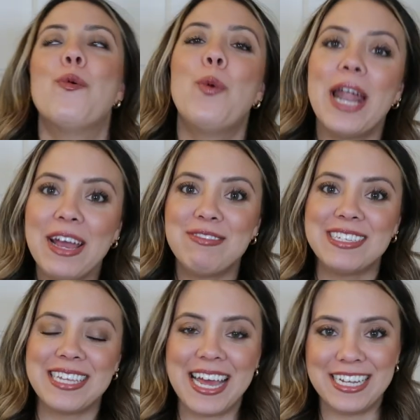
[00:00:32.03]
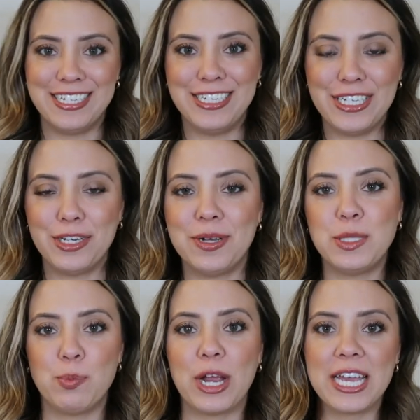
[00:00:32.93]
what I've decided to do
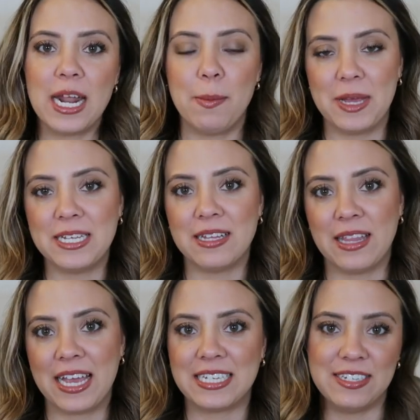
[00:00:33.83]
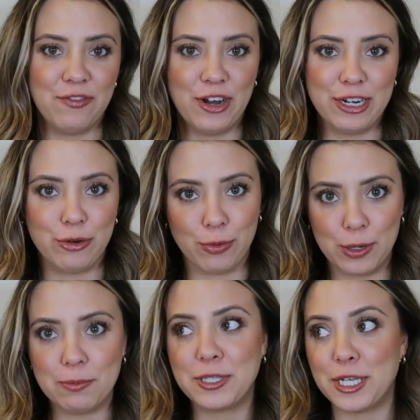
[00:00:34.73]
is break it up into like different groups.